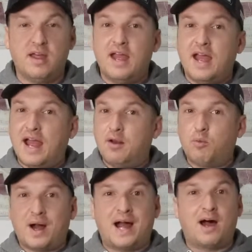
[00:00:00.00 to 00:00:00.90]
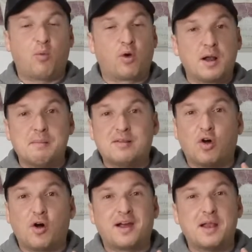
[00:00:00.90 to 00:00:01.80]
And wow, we're going to be
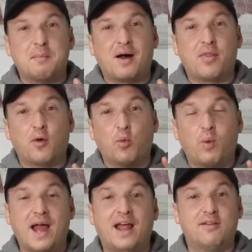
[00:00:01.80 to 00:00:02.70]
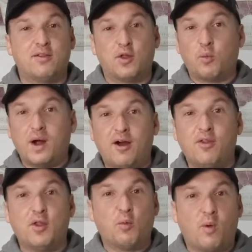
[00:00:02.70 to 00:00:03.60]
talking about the when, the where,
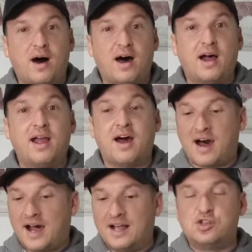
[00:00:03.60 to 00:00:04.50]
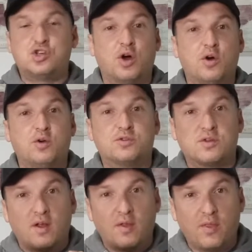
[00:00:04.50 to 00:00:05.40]
and the why I chose
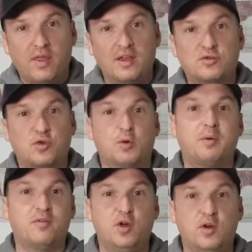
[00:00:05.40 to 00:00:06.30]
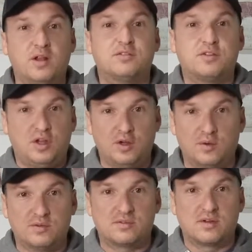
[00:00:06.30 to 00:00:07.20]
this group of units to
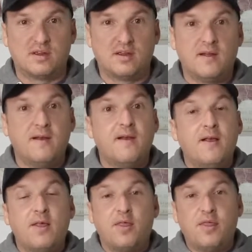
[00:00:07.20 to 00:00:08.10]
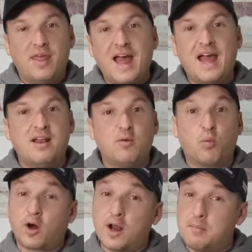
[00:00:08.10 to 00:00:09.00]
use. Then
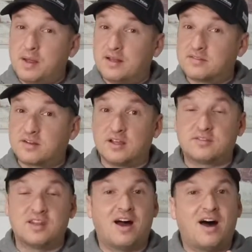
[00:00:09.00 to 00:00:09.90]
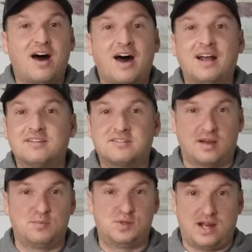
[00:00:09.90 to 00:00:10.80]
we're going to be discussing a hot
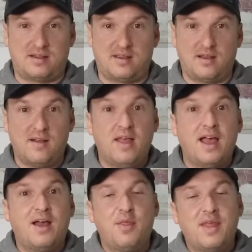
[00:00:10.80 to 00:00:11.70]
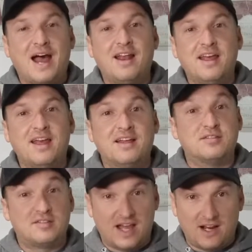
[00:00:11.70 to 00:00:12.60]
subject, and that
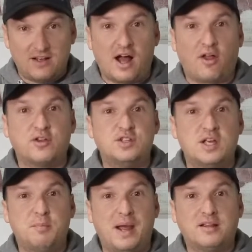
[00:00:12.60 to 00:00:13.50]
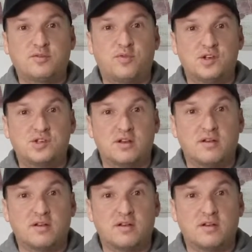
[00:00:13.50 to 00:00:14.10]
is technology in bass fishing.